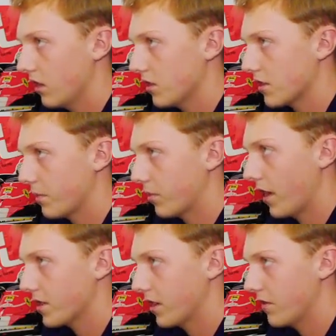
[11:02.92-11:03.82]
It's the
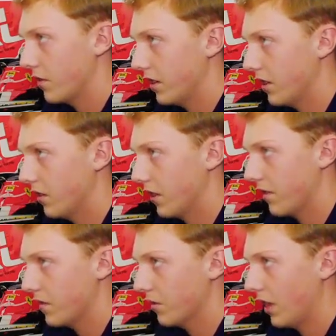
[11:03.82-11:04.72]
pressure of doing it in only a
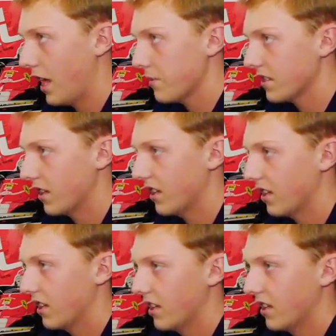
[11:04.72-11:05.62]
few laps.
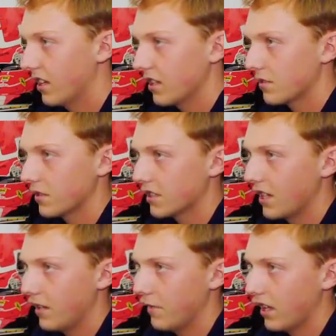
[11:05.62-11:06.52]
What's
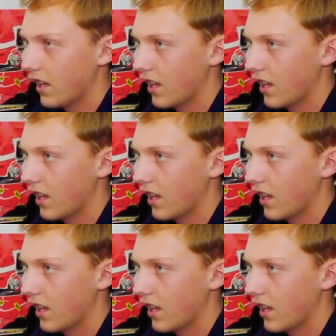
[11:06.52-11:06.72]
getting me.